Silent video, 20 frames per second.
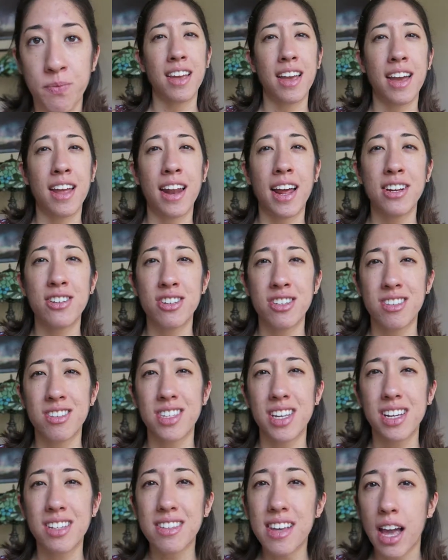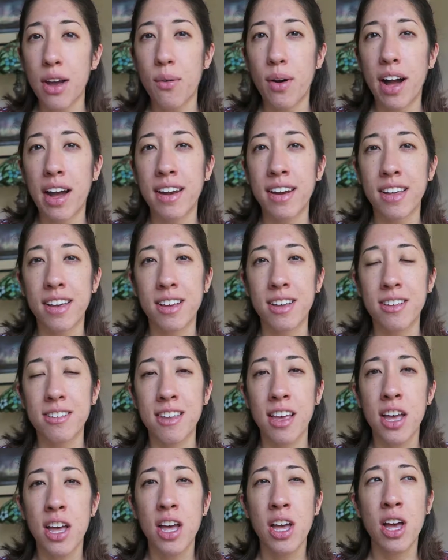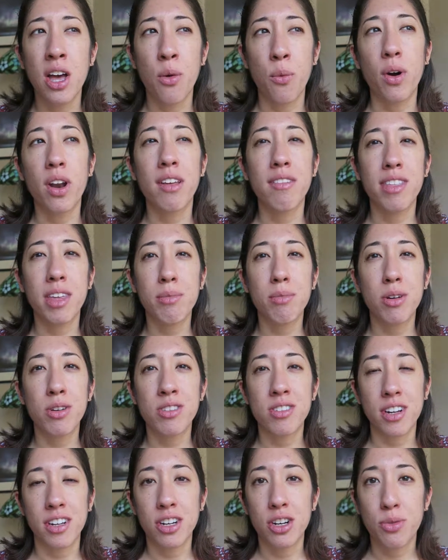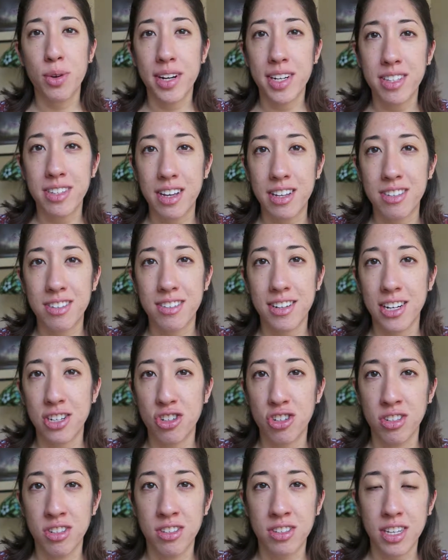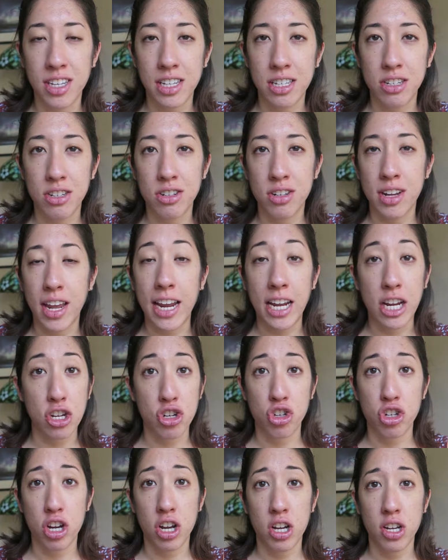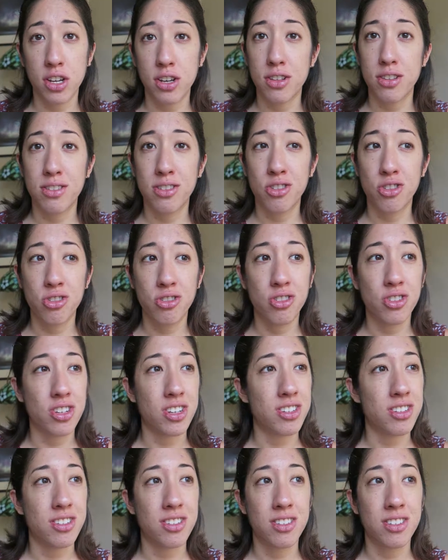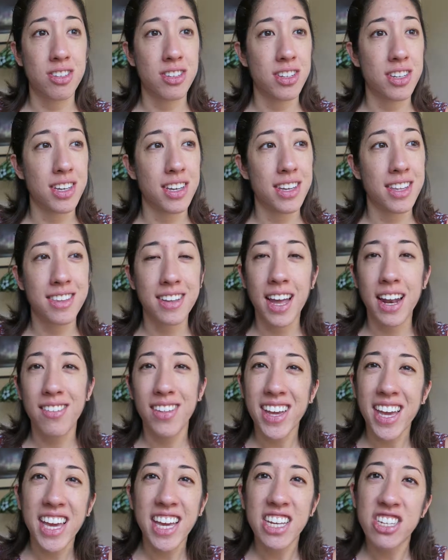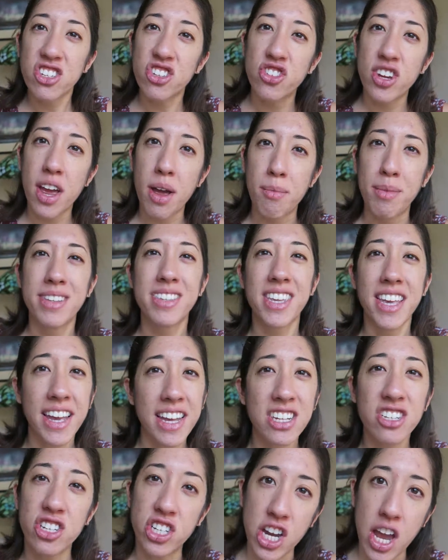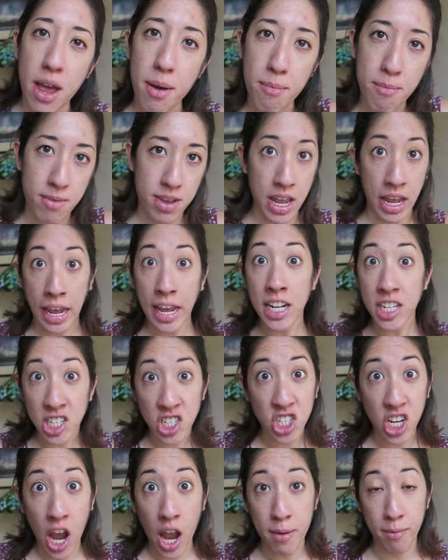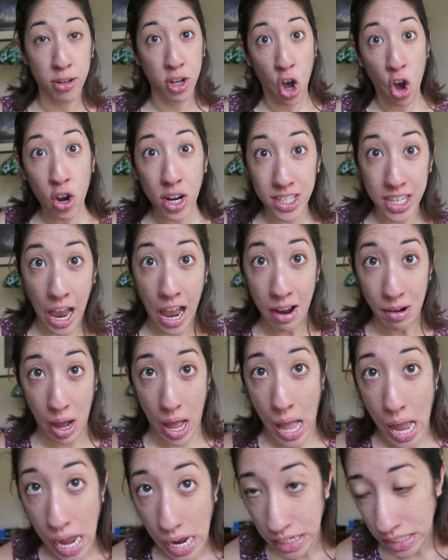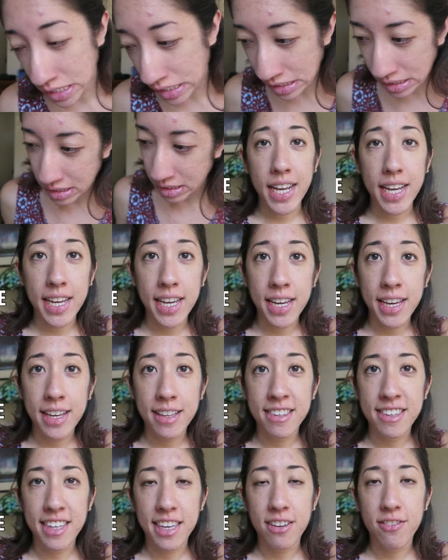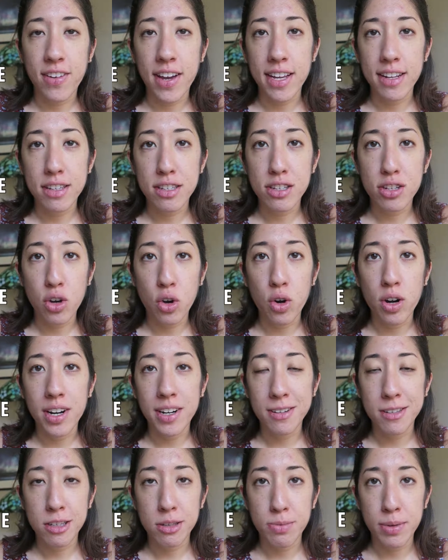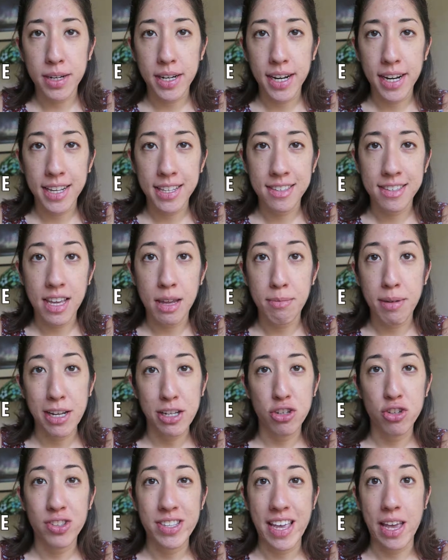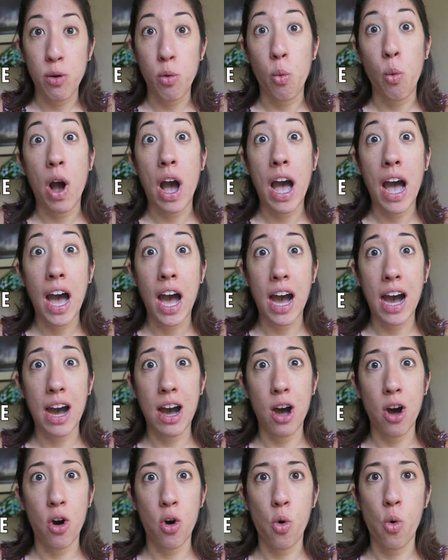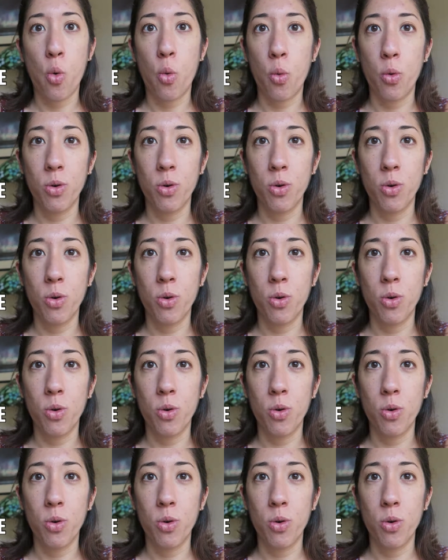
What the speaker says: and I just think Taiwan is one of the most underrated destinations in Asia. It's kind of like a hidden gem. It's a hidden gem. Hidden gem, go to Taiwan! E, it's event or experience that made you say, wow.